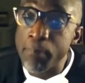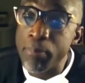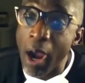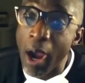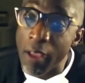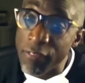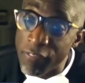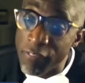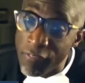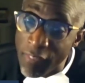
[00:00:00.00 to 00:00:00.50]

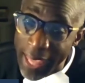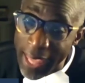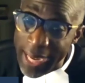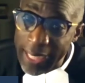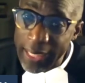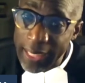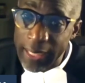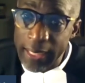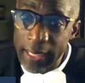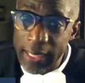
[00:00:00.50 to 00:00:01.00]
prophetic,
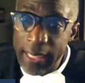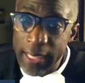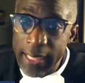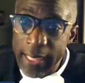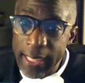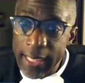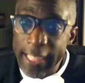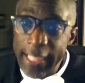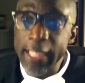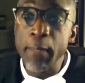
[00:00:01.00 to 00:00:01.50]

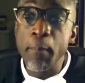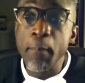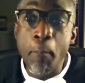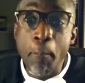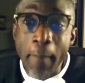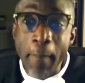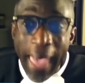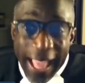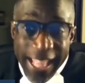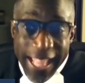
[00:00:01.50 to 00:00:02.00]

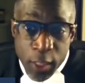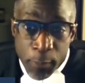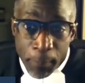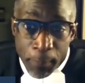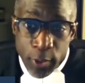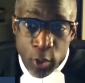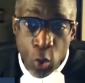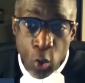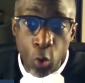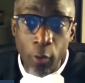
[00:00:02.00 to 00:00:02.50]

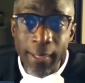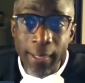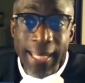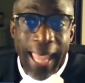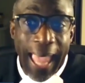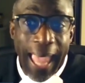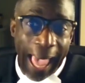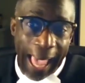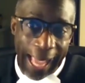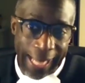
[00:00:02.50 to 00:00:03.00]
emancipatory
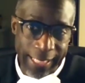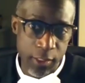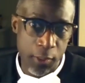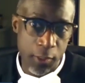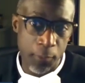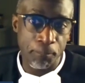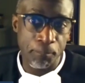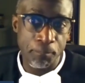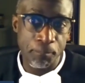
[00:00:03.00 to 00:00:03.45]
act.